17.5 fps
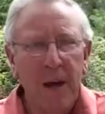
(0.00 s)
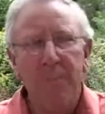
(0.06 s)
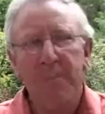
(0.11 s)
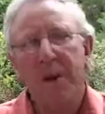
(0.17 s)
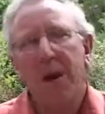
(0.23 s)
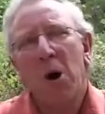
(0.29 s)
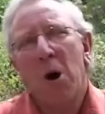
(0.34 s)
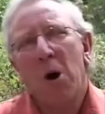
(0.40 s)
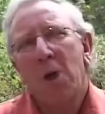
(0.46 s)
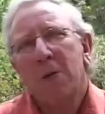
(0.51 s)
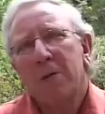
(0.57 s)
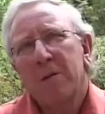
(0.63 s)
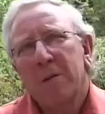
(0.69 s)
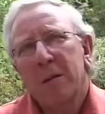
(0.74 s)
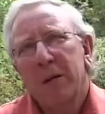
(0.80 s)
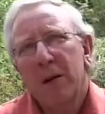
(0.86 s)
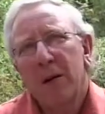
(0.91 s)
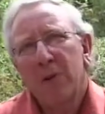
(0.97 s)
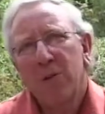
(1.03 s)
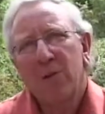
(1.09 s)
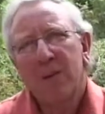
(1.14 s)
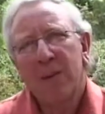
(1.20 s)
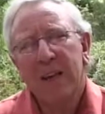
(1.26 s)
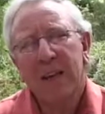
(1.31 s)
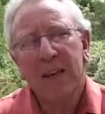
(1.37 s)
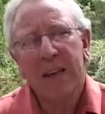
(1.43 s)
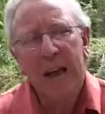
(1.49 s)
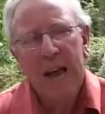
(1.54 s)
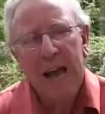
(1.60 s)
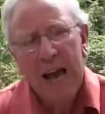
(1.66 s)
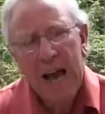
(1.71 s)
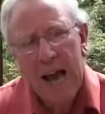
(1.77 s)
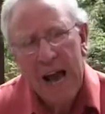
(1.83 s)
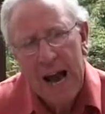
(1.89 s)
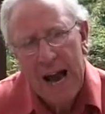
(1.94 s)
Because, you see,
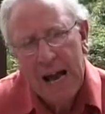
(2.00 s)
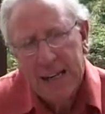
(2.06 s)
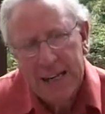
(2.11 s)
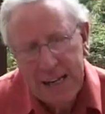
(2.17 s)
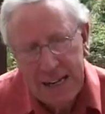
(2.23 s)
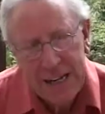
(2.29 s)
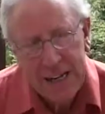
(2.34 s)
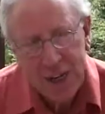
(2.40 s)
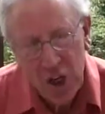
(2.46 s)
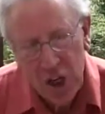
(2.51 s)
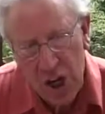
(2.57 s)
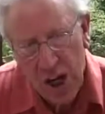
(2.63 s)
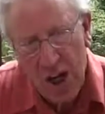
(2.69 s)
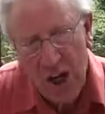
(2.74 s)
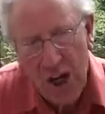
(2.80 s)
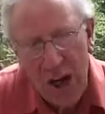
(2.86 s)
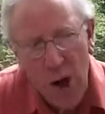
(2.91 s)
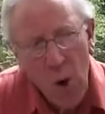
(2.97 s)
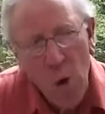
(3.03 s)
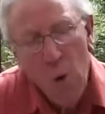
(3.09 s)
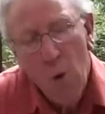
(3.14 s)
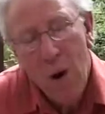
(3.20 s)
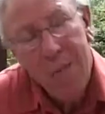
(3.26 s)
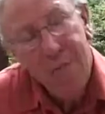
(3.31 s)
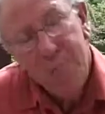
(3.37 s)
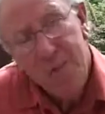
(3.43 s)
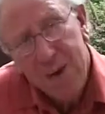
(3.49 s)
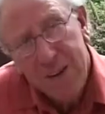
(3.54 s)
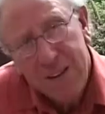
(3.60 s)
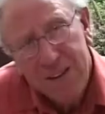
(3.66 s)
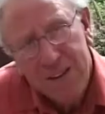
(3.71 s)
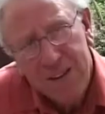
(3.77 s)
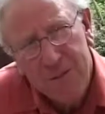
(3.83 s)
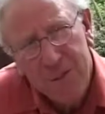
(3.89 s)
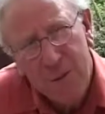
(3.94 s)
a teacher or a
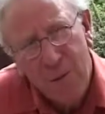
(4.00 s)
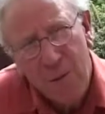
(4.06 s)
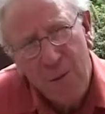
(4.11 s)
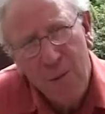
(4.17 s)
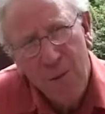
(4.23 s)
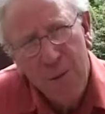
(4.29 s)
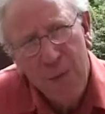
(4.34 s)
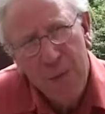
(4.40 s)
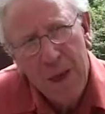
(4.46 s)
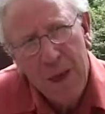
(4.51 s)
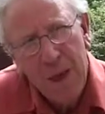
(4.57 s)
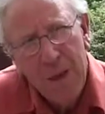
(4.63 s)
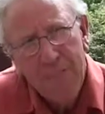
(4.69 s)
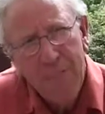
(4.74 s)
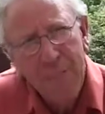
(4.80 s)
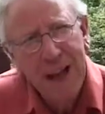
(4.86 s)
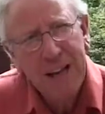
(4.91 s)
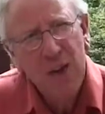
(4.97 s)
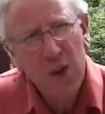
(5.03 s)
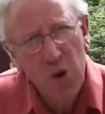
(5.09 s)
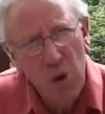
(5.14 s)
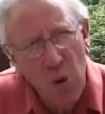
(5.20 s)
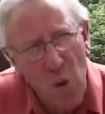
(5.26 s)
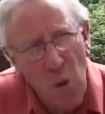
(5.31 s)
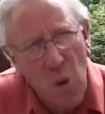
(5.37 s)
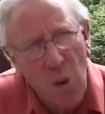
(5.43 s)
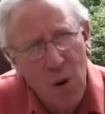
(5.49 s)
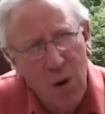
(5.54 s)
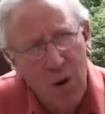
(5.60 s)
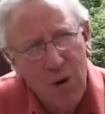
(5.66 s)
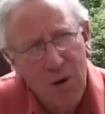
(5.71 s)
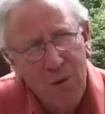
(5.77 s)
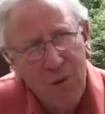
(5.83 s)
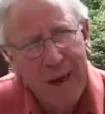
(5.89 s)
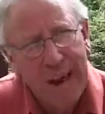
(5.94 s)
principal may
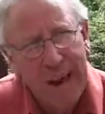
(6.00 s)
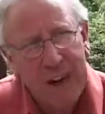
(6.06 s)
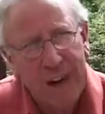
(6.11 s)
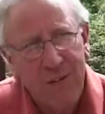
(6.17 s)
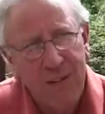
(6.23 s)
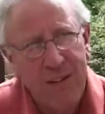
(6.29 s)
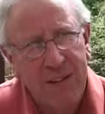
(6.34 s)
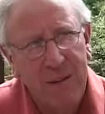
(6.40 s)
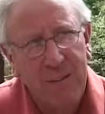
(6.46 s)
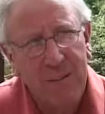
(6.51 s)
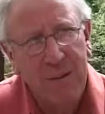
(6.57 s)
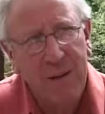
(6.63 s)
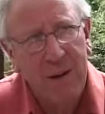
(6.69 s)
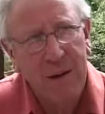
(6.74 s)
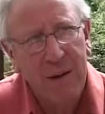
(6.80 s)
talk relativism.